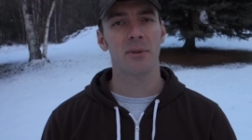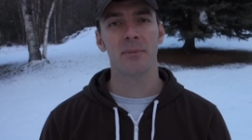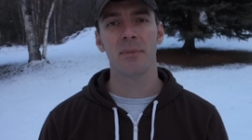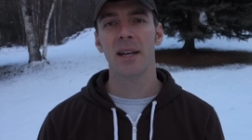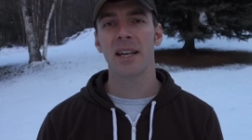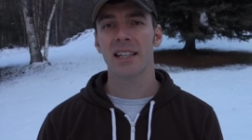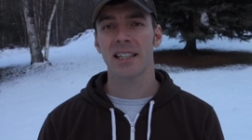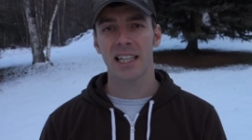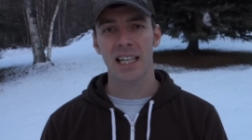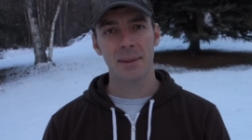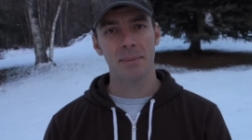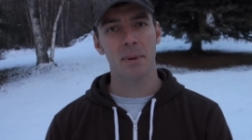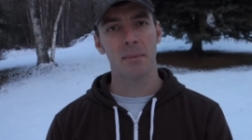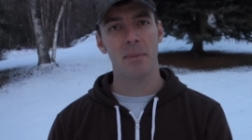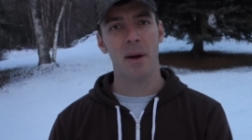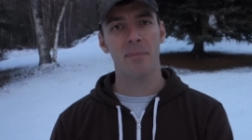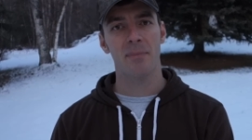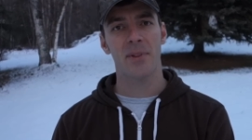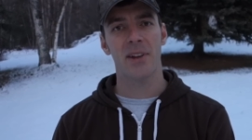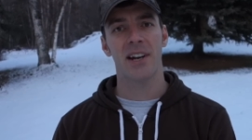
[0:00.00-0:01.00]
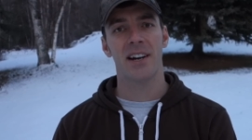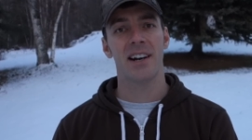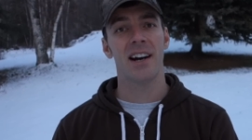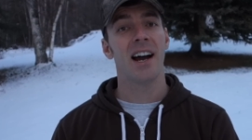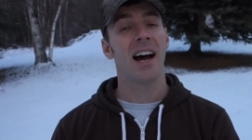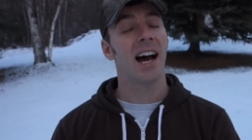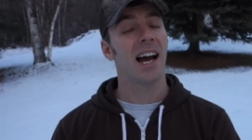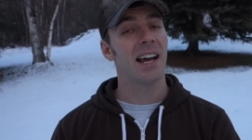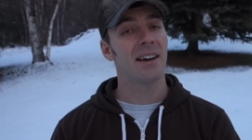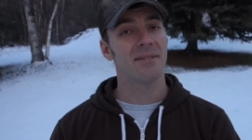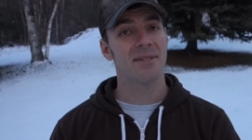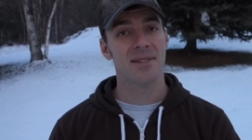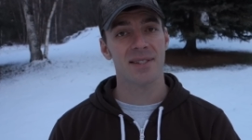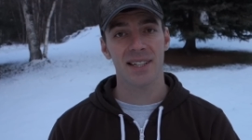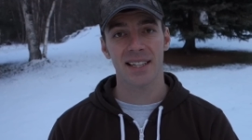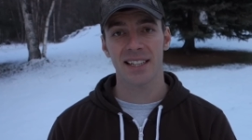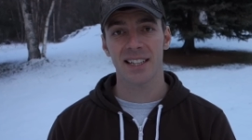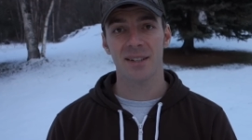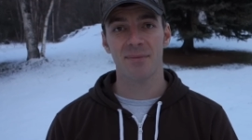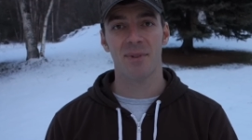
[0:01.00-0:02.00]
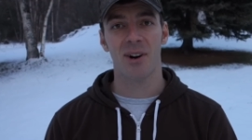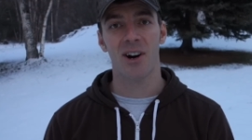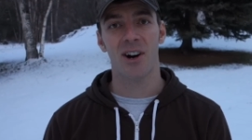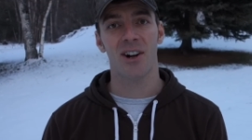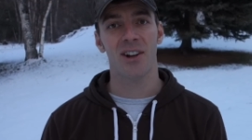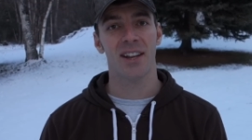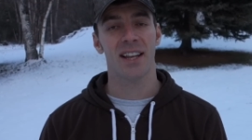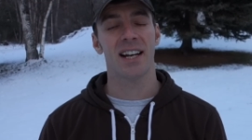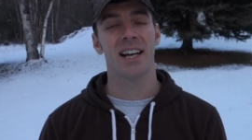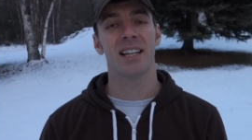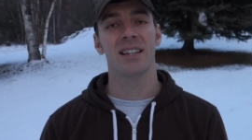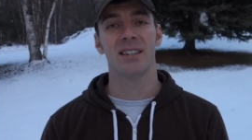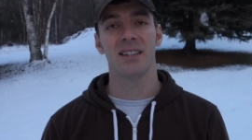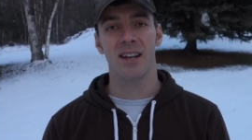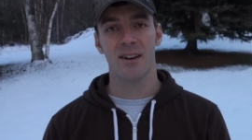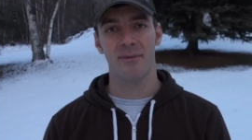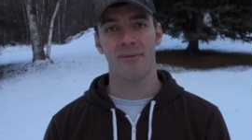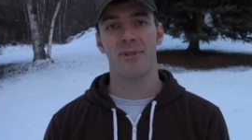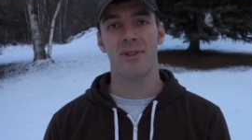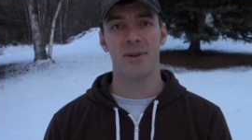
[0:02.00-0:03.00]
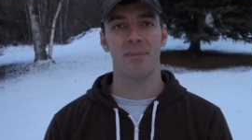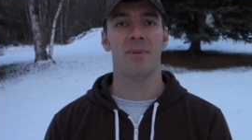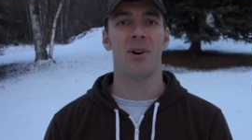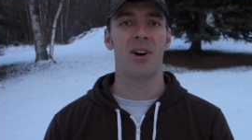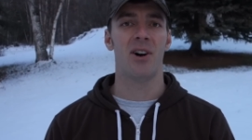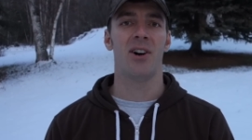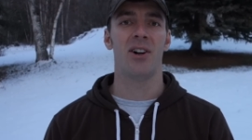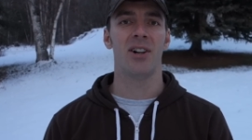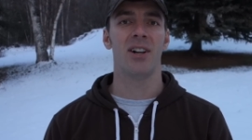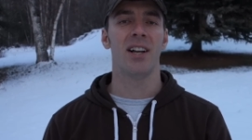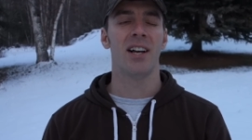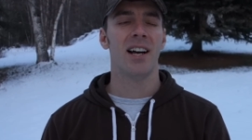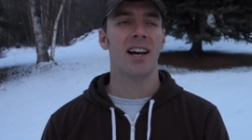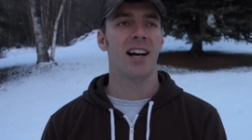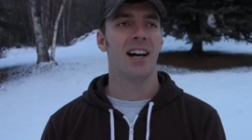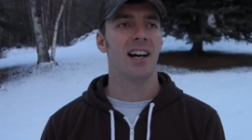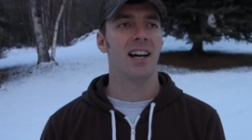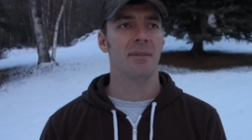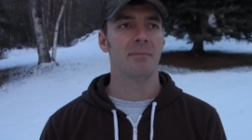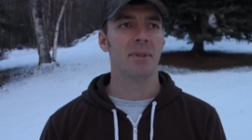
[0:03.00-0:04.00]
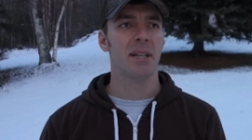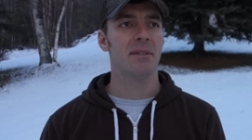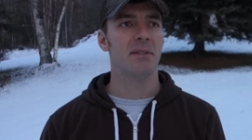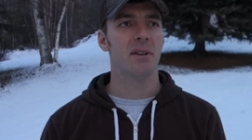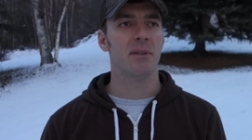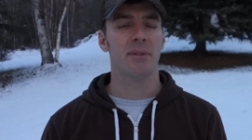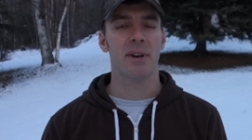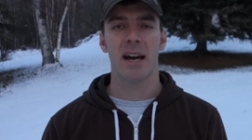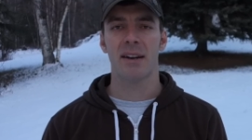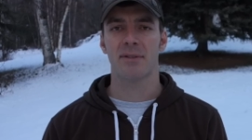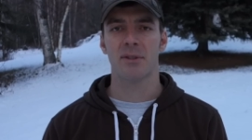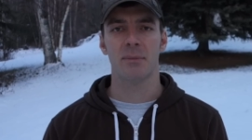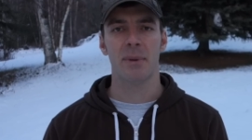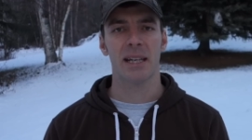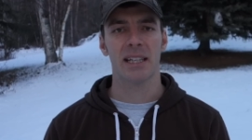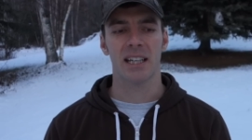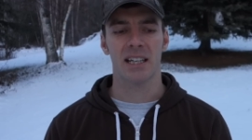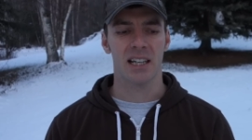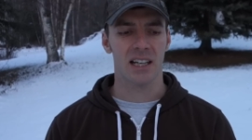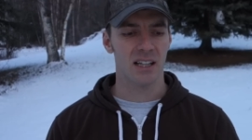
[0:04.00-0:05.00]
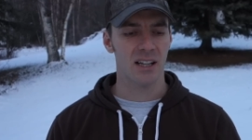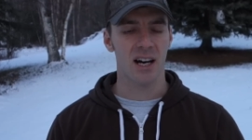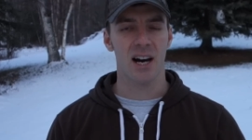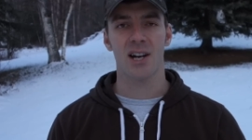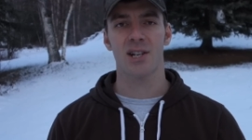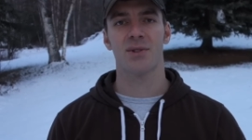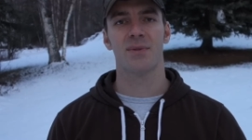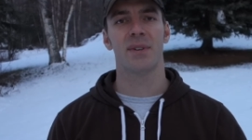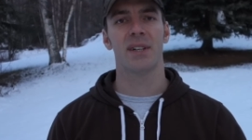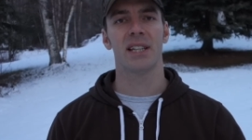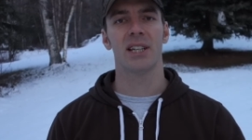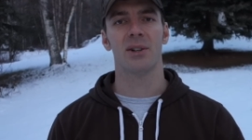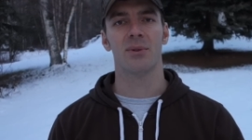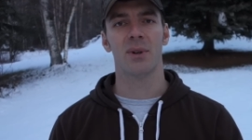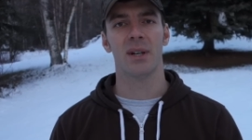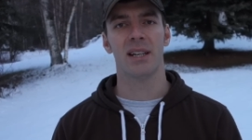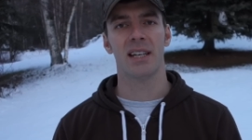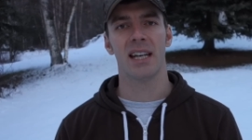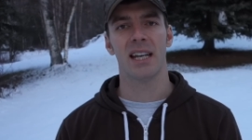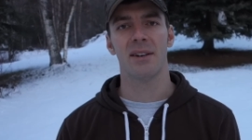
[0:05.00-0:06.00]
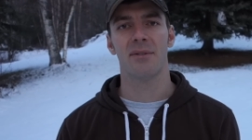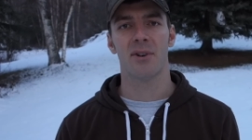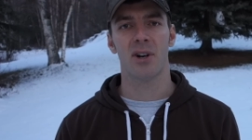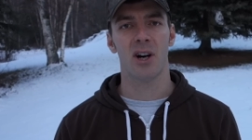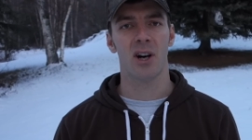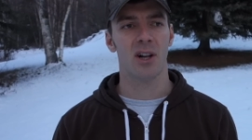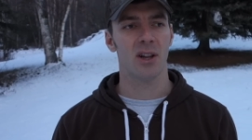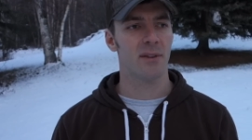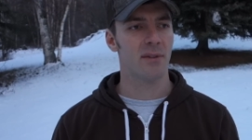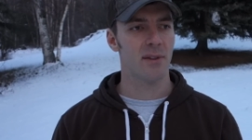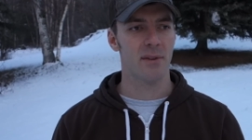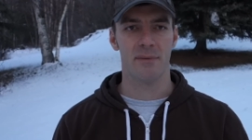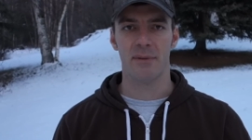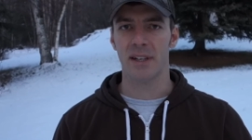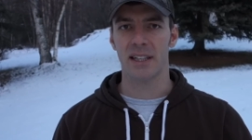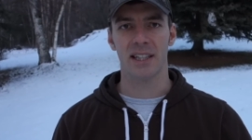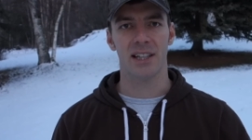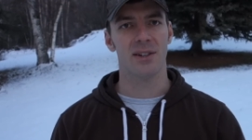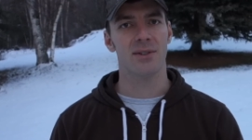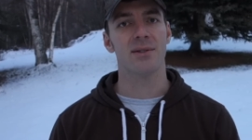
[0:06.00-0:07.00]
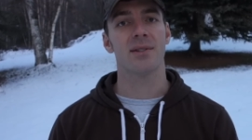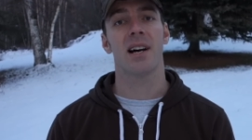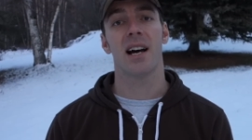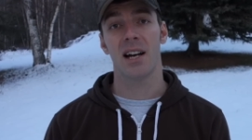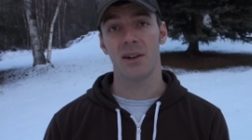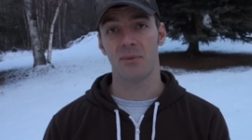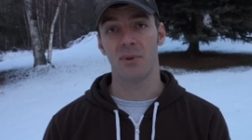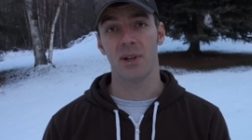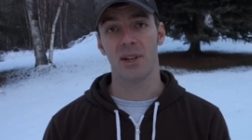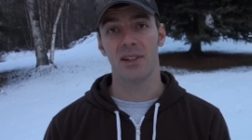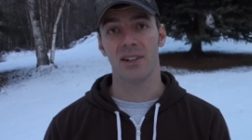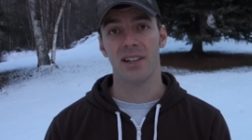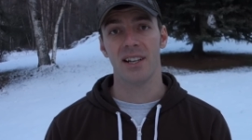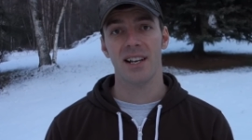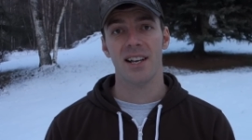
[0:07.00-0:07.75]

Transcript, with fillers: them. Keep them up there. I have seen them all, and I love them all. Um, even if I have to make a collage video one day of all of the videos, I will.